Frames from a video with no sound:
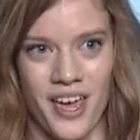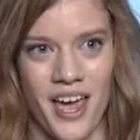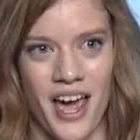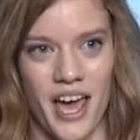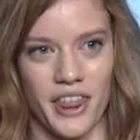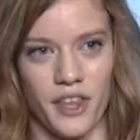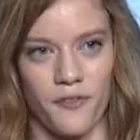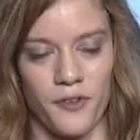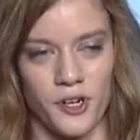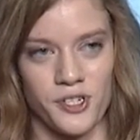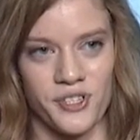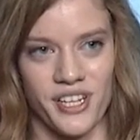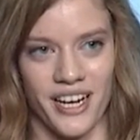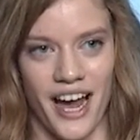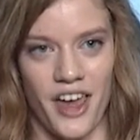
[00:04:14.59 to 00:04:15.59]
and the
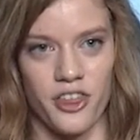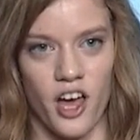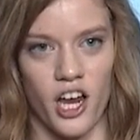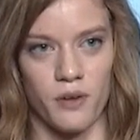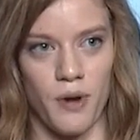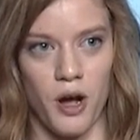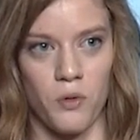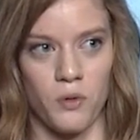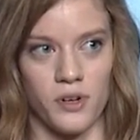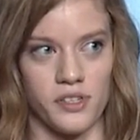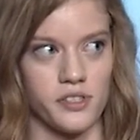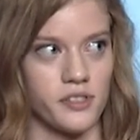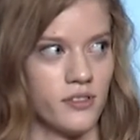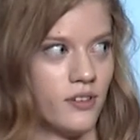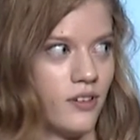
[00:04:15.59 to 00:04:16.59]
first thing I thought about
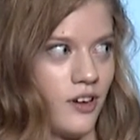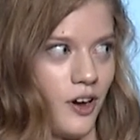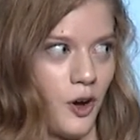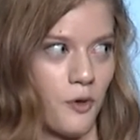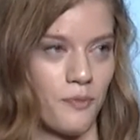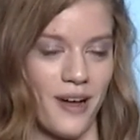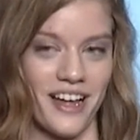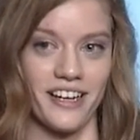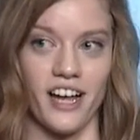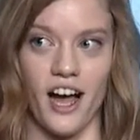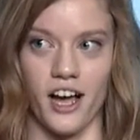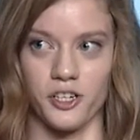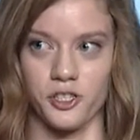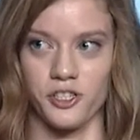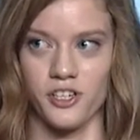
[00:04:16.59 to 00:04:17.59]
was, oh my
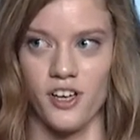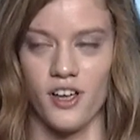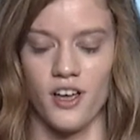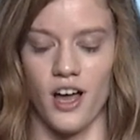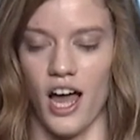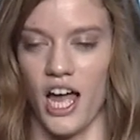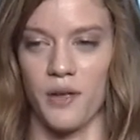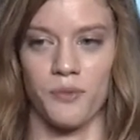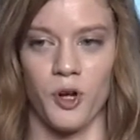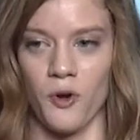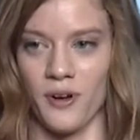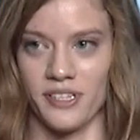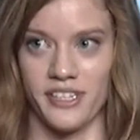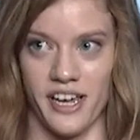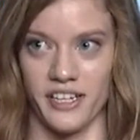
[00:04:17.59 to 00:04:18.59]
gosh, I'm
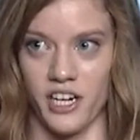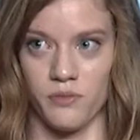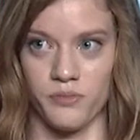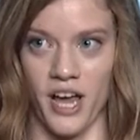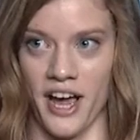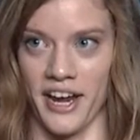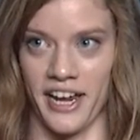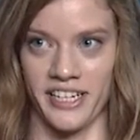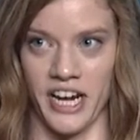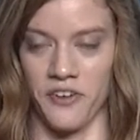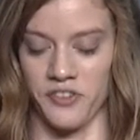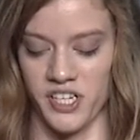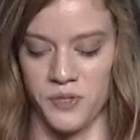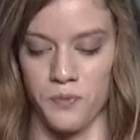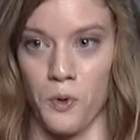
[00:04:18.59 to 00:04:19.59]
going to end up knocking
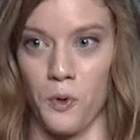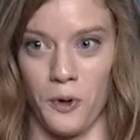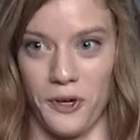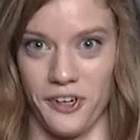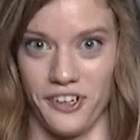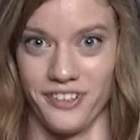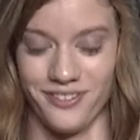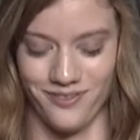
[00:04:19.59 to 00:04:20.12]
down this board.